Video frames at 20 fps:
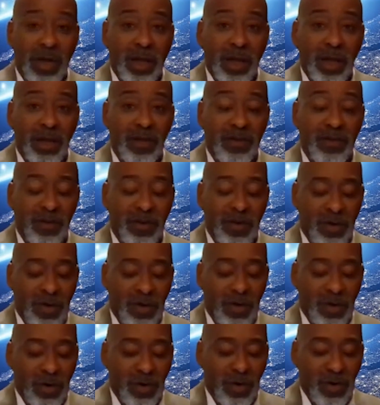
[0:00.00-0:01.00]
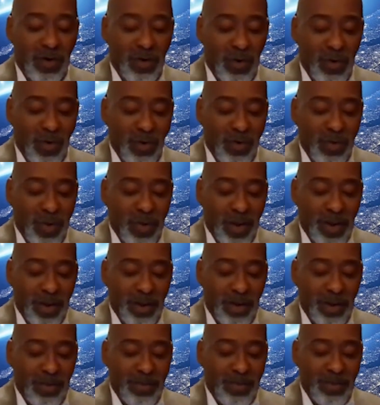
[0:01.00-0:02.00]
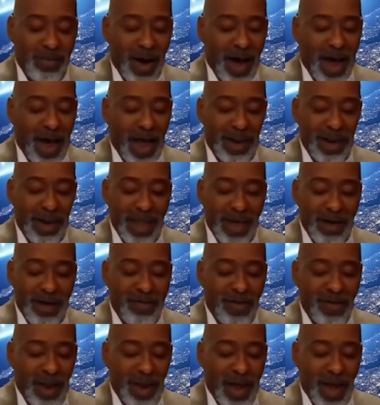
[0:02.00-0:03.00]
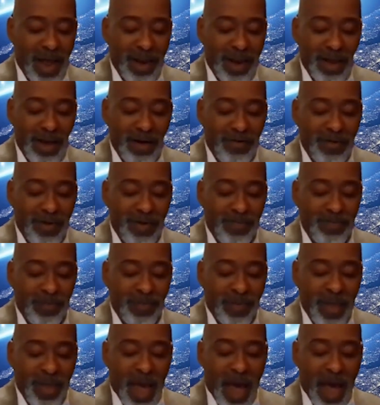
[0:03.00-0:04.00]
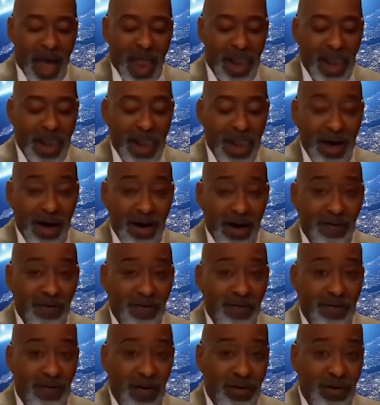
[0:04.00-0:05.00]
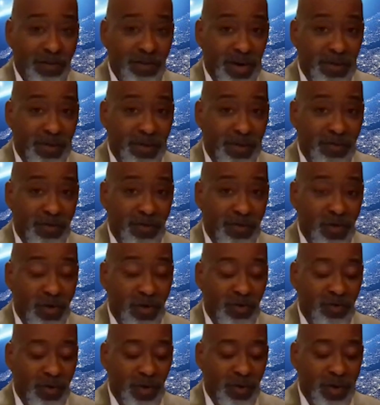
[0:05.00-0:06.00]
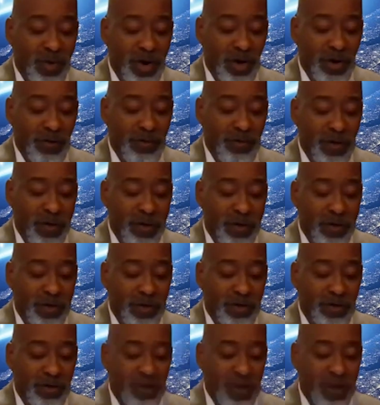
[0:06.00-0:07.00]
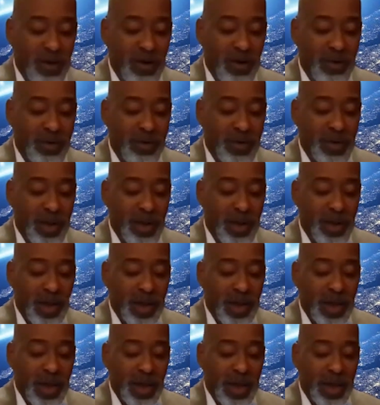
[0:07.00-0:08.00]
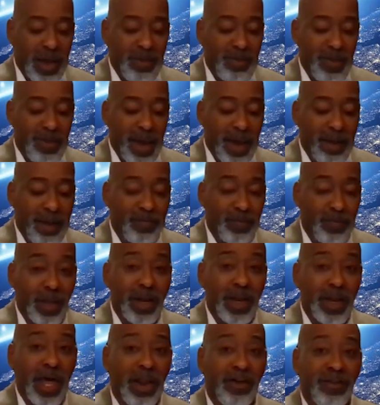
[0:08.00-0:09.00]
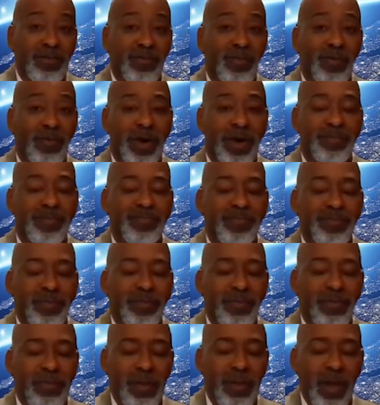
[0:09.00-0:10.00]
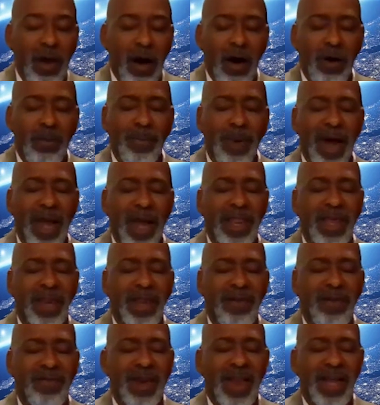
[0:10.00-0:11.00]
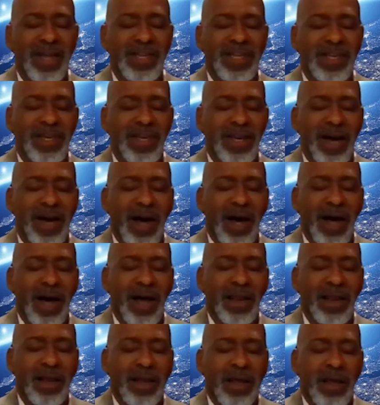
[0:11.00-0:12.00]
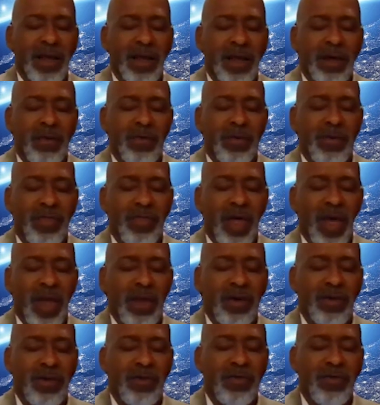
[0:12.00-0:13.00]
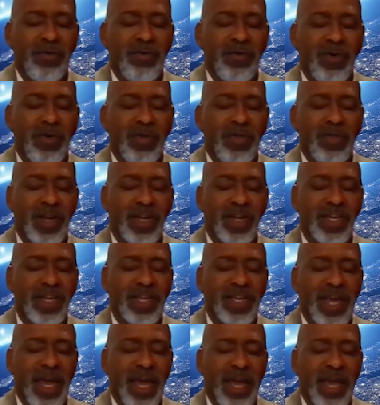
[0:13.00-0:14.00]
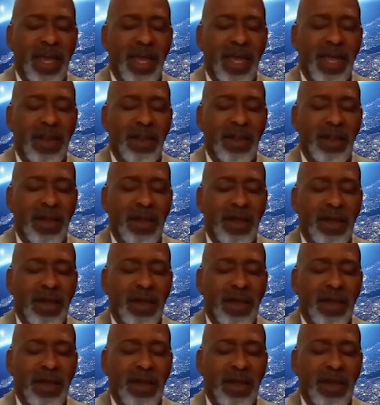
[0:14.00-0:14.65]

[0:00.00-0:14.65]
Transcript: his glory." I love it. I love it. I love verse number 4 is where we're going to focus on. Amen. Let us pray. Almighty and everlasting God, we thank you for this day, and